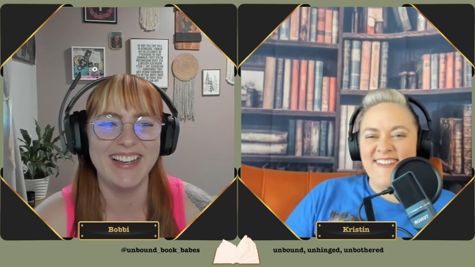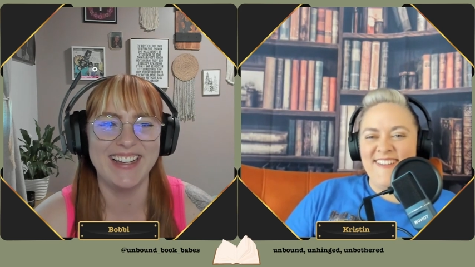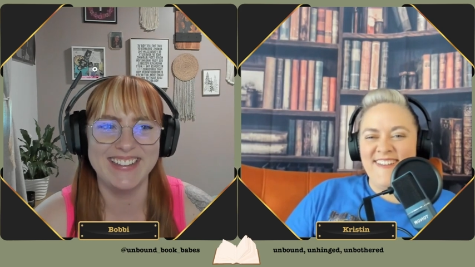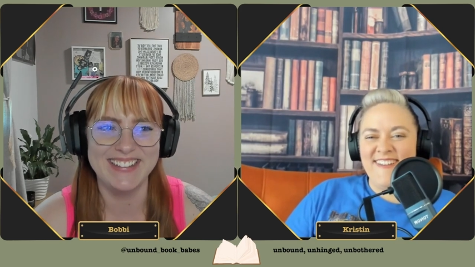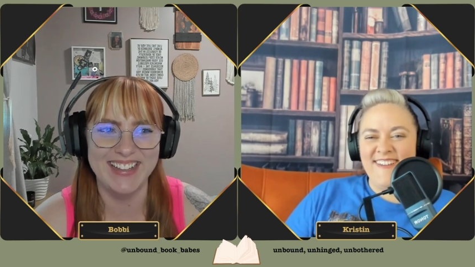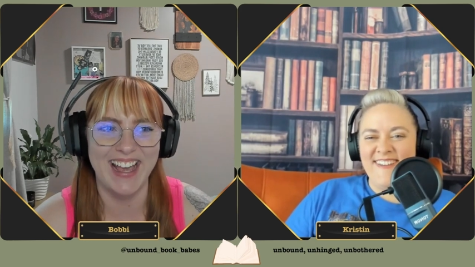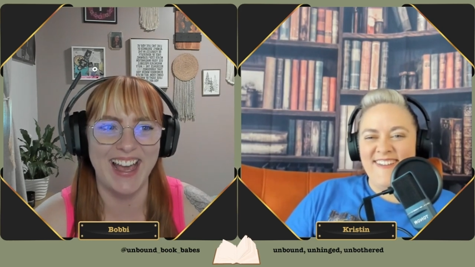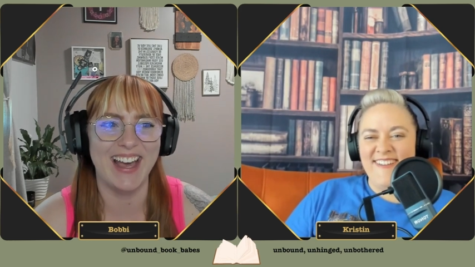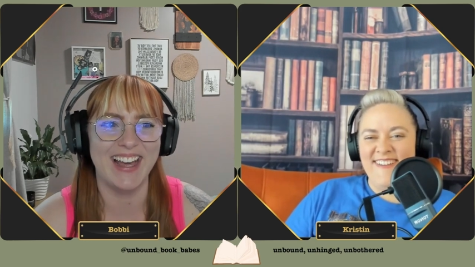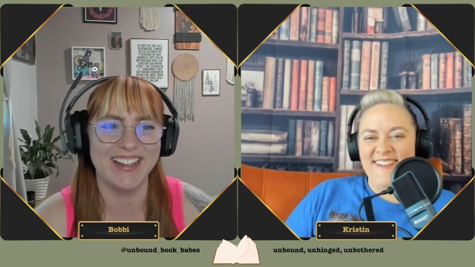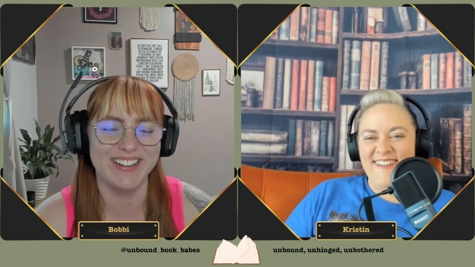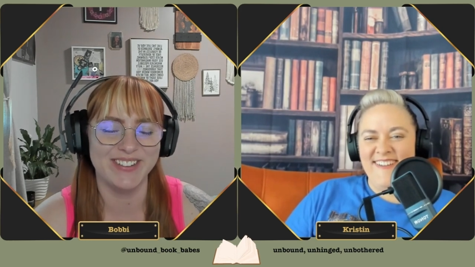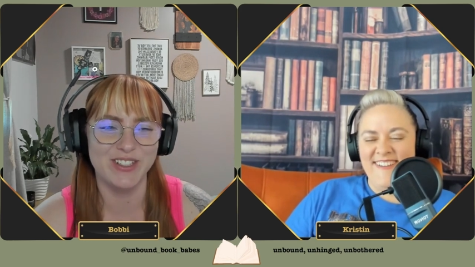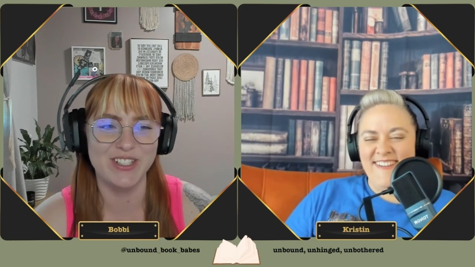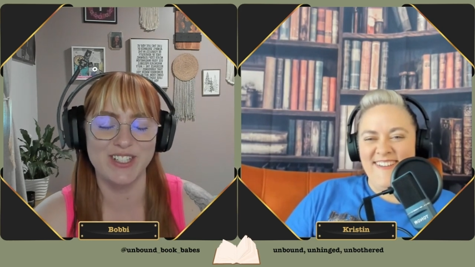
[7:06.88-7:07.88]

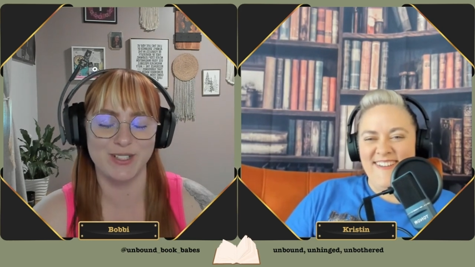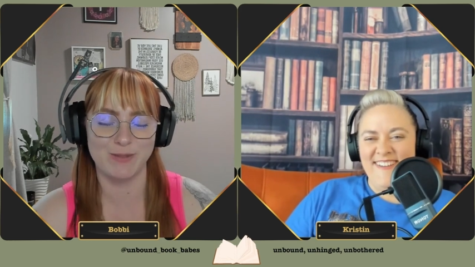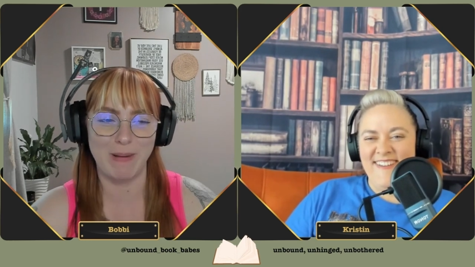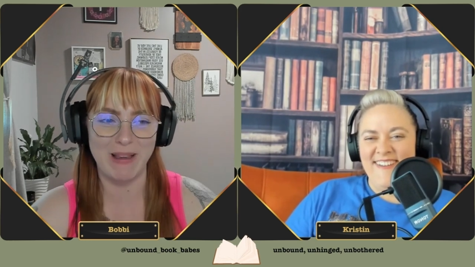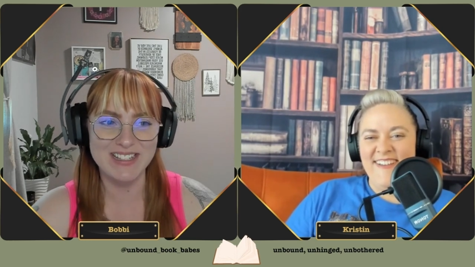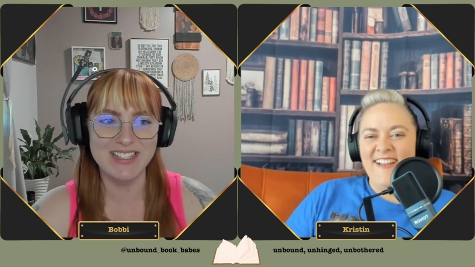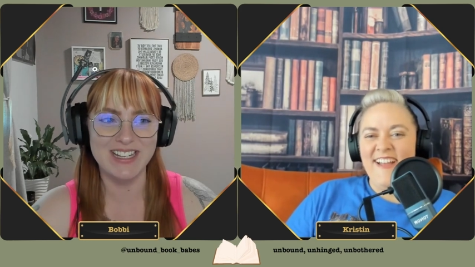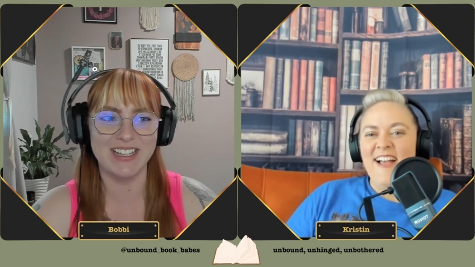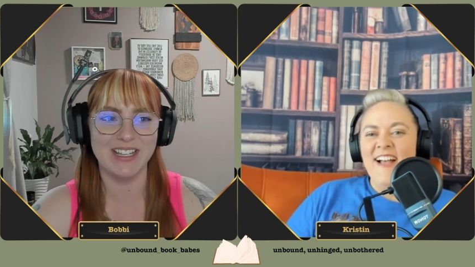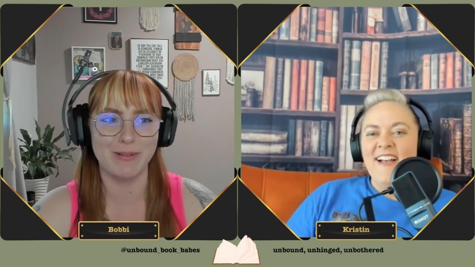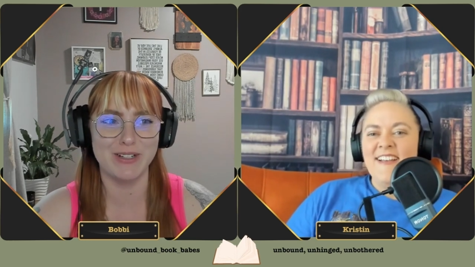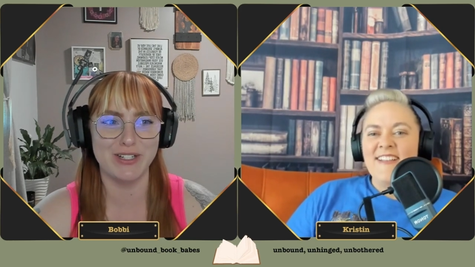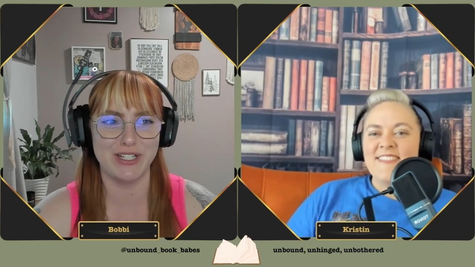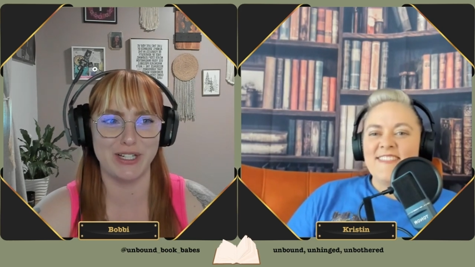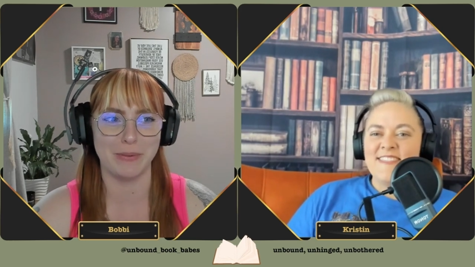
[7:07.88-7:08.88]
Speaker 1: yeah, which is basically
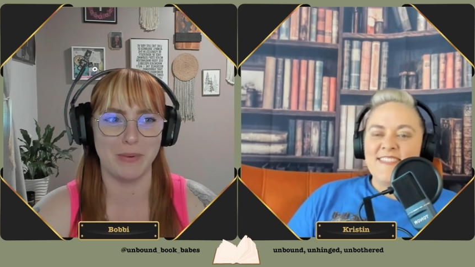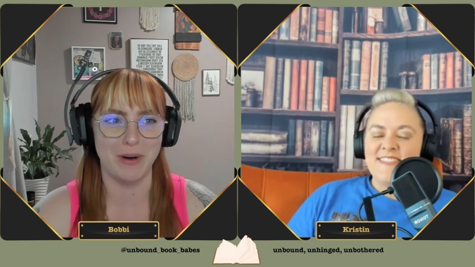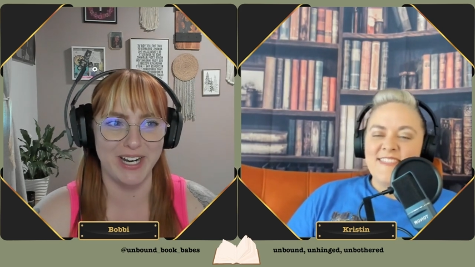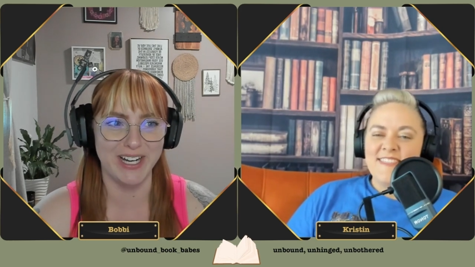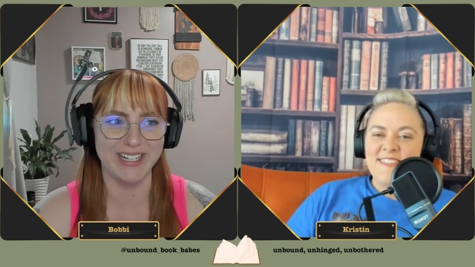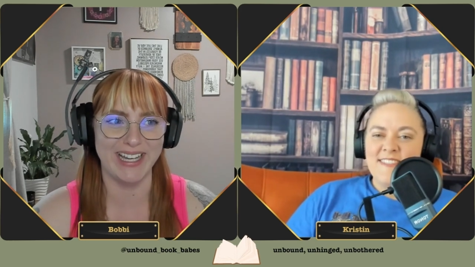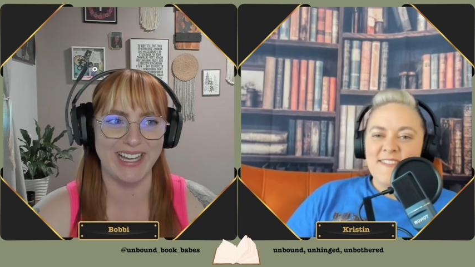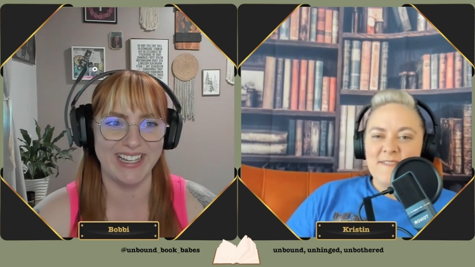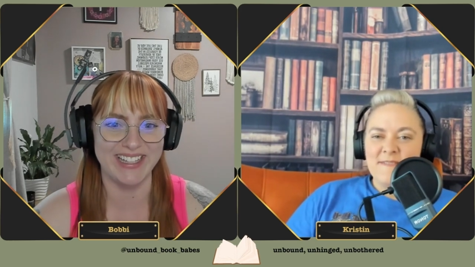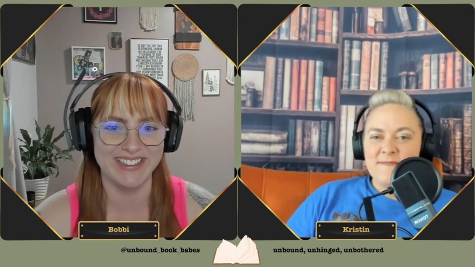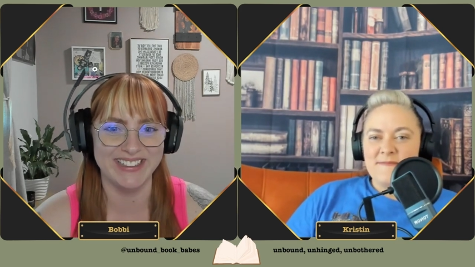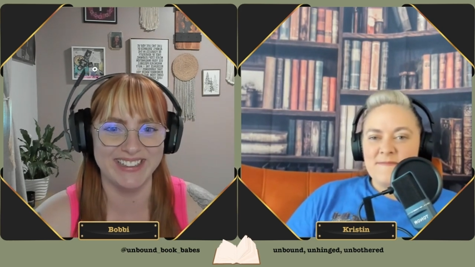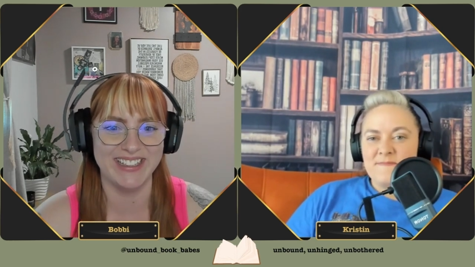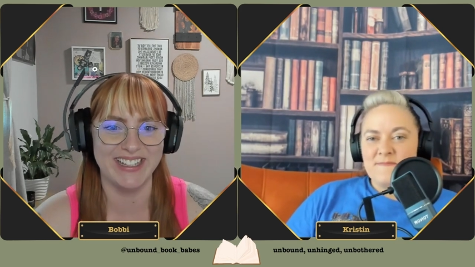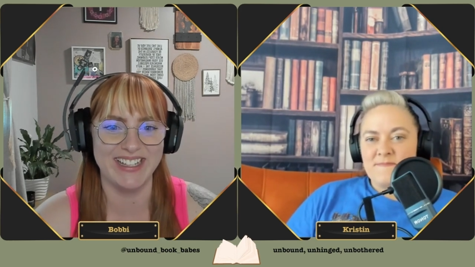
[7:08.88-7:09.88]
what she
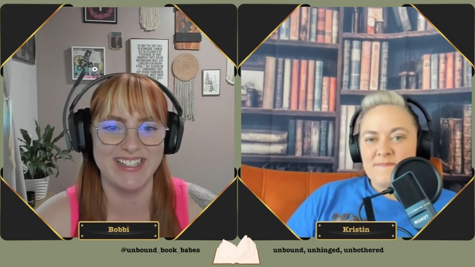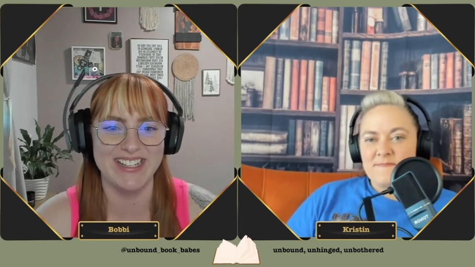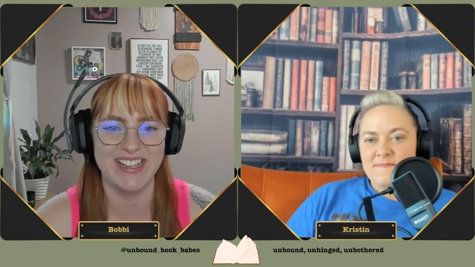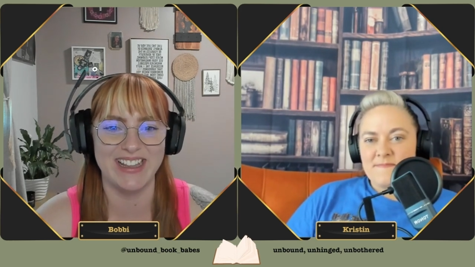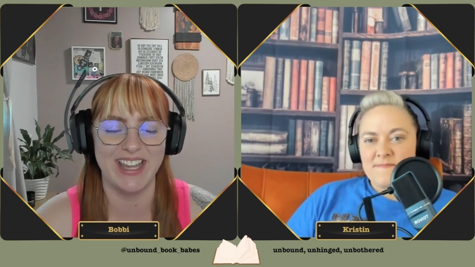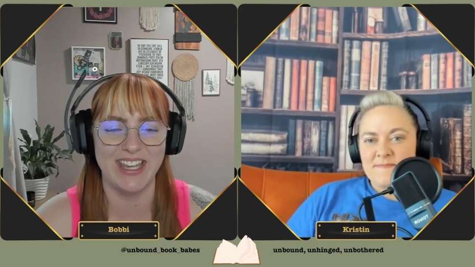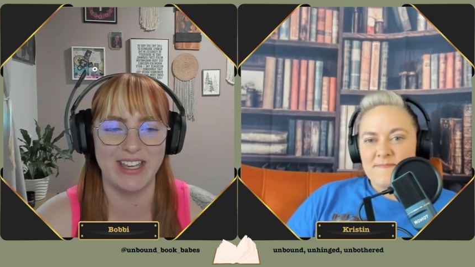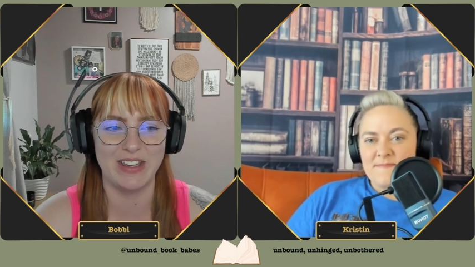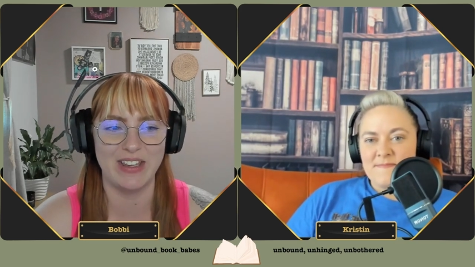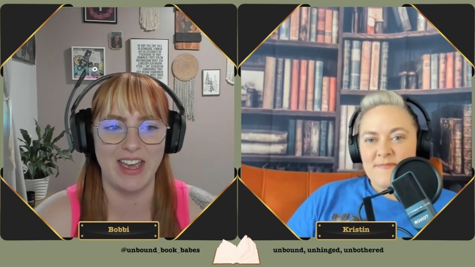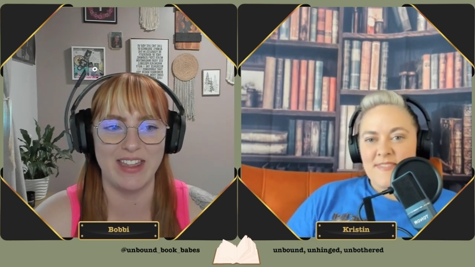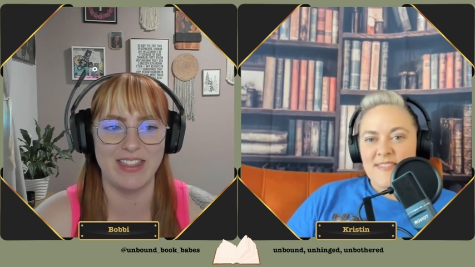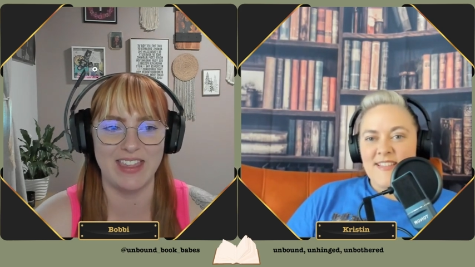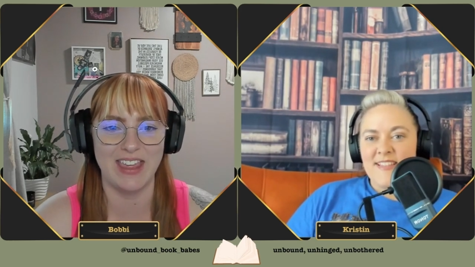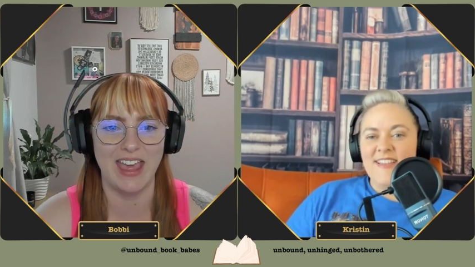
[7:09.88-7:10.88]
wanted. It like
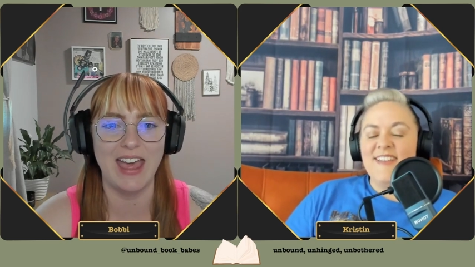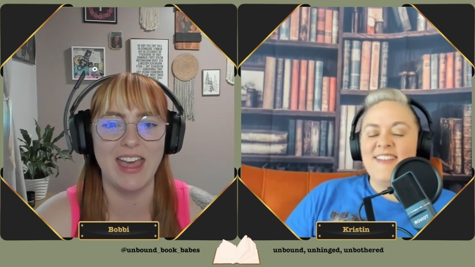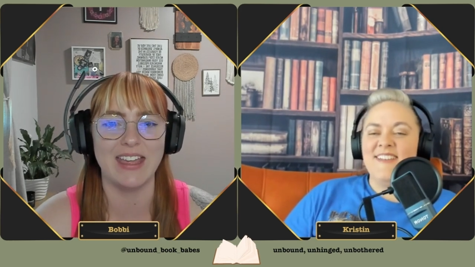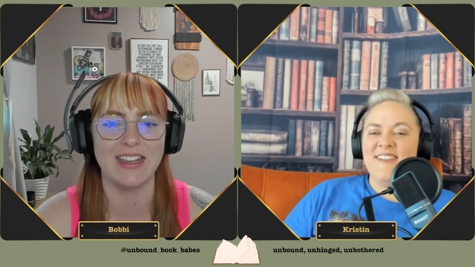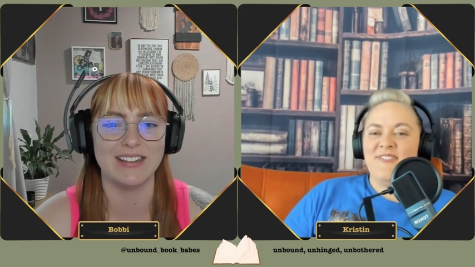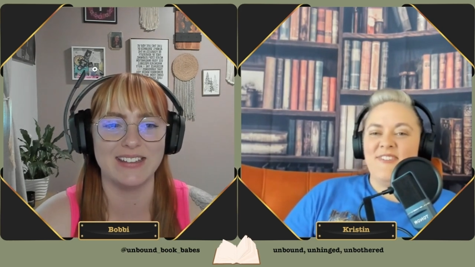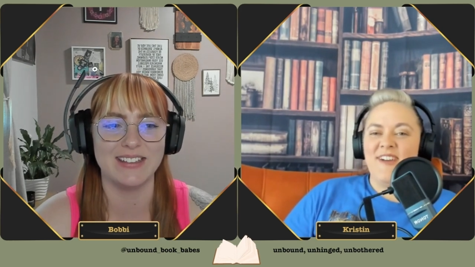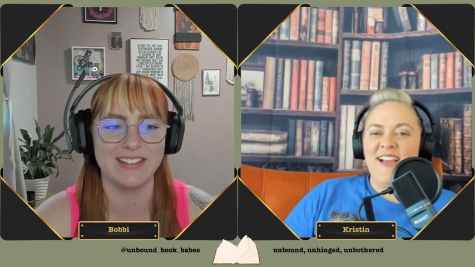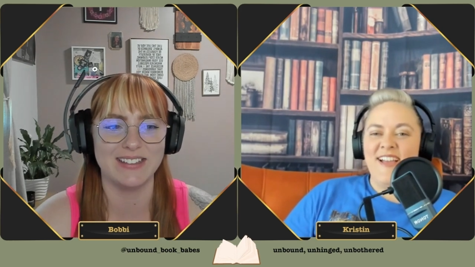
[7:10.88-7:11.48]
at the end